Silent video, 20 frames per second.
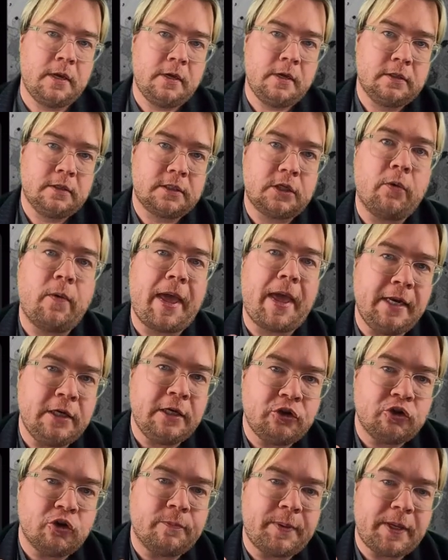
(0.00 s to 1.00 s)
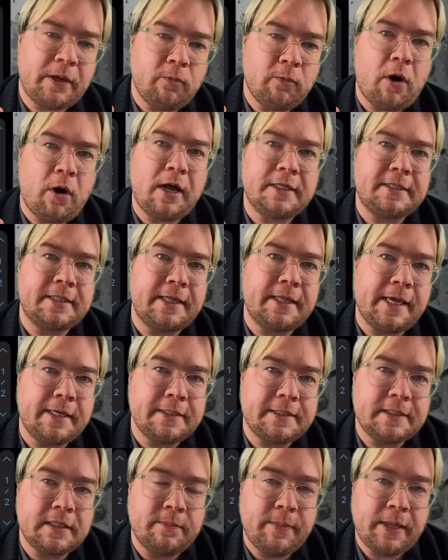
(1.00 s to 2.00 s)
So entropy wants
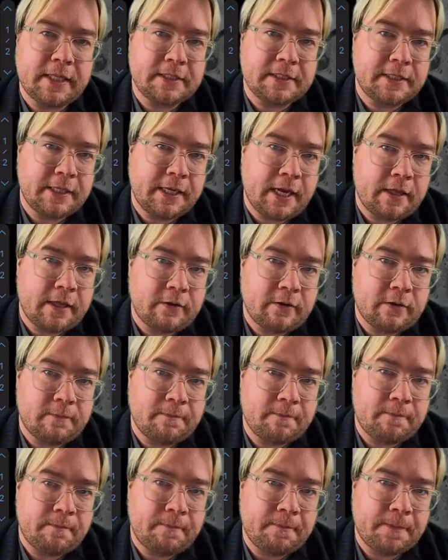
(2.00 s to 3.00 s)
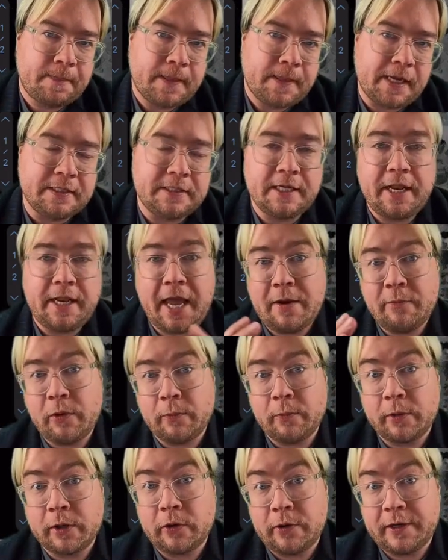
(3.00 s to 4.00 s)
things to mix together. And today what
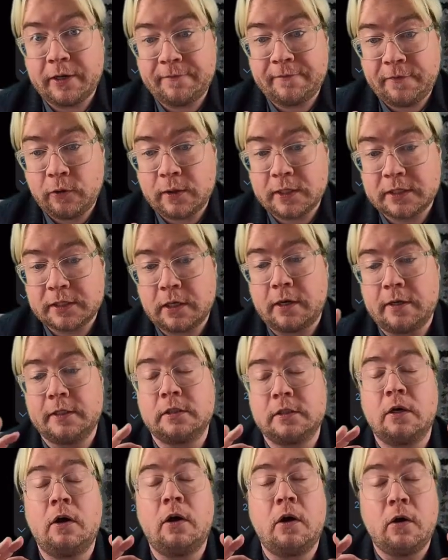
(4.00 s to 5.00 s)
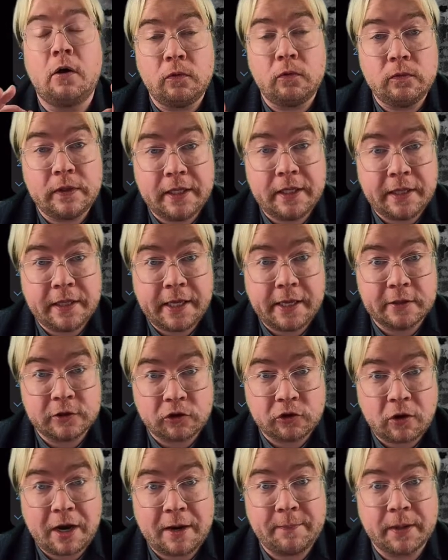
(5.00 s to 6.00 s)
we're going to focus on is only the
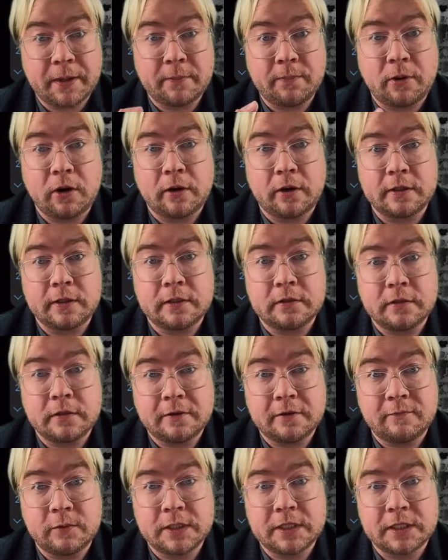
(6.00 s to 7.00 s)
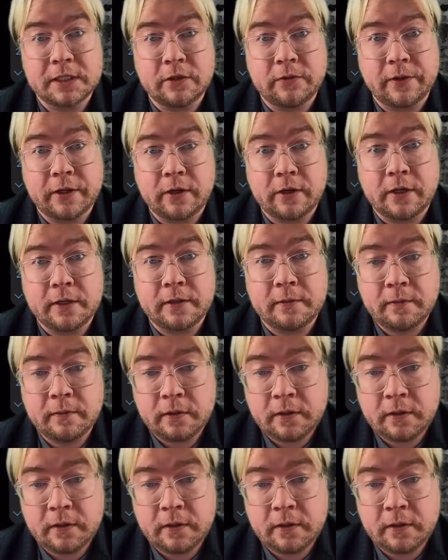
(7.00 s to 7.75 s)
entropic part of what's going on.